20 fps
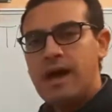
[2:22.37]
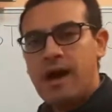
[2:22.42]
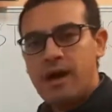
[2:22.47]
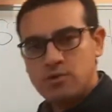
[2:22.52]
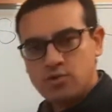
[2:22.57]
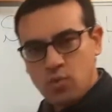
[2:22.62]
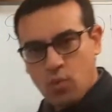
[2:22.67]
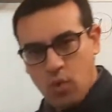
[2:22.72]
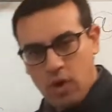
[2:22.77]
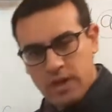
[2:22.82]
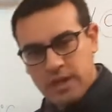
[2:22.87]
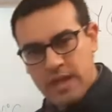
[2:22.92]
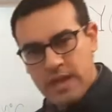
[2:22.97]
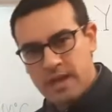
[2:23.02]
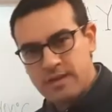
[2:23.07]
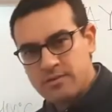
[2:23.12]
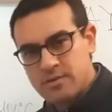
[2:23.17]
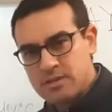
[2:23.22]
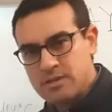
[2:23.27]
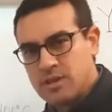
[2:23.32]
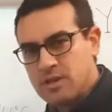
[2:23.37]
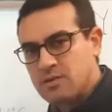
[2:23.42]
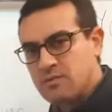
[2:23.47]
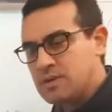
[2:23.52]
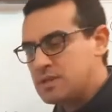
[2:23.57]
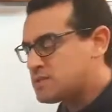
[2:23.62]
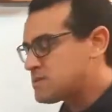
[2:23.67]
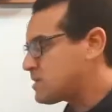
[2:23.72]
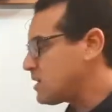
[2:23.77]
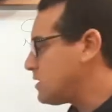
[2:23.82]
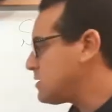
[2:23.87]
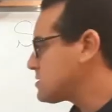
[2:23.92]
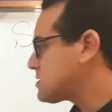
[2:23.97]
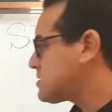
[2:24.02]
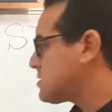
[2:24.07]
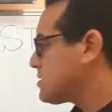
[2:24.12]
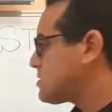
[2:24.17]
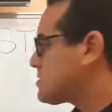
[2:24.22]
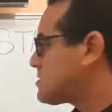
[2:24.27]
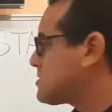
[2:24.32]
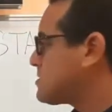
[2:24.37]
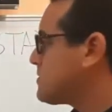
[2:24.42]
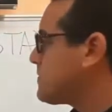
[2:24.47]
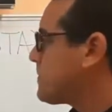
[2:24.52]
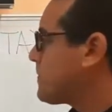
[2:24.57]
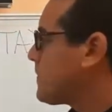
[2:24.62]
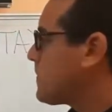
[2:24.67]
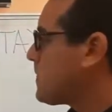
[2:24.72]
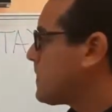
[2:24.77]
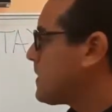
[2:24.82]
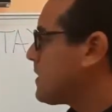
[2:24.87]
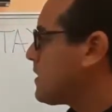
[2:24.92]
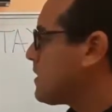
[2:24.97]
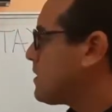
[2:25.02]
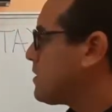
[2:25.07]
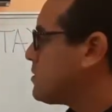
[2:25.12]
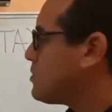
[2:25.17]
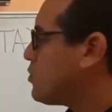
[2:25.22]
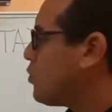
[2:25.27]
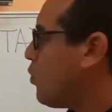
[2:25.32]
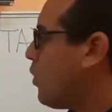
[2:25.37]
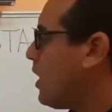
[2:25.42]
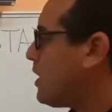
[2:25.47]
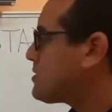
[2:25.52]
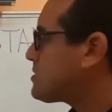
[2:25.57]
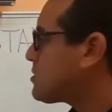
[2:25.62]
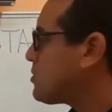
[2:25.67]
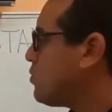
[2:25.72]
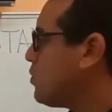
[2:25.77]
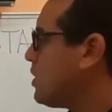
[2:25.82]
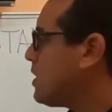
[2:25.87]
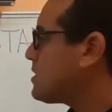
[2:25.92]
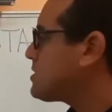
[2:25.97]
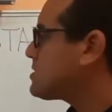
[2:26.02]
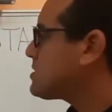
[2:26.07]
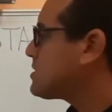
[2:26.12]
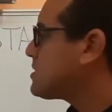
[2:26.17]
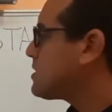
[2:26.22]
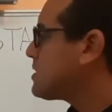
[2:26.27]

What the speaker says: at 100 degrees Celsius, the water what?